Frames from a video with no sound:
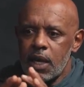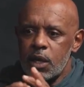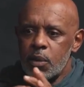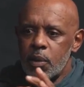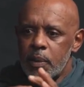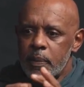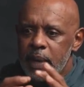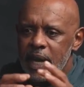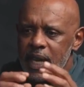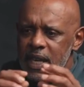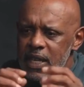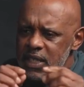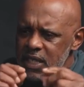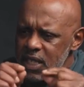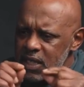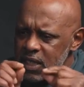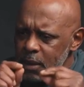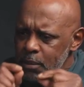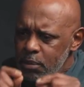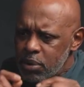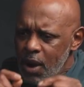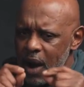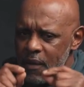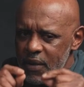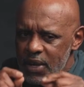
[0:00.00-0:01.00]
You would begin yeah. to see
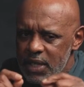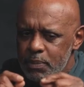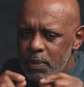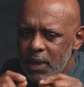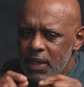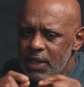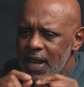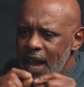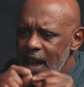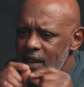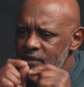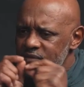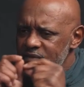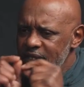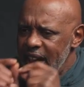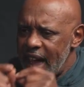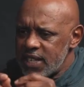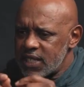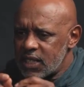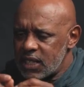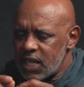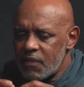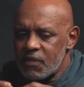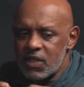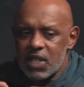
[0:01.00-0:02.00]
some progress, but not
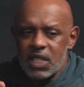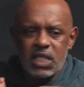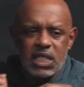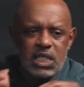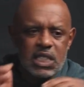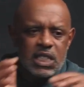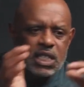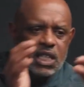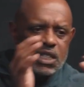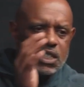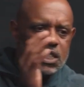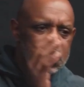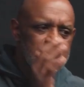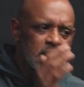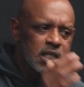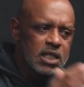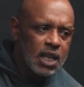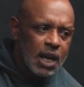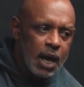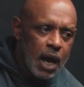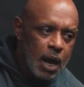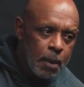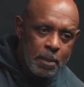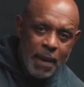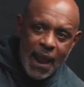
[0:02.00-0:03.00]
fast enough. Then she just
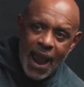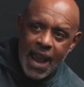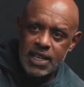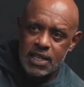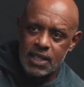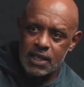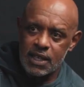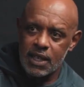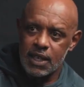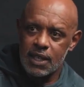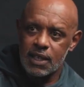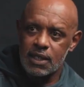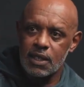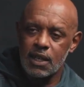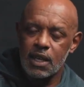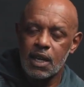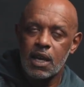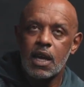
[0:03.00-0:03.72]
abandoned it.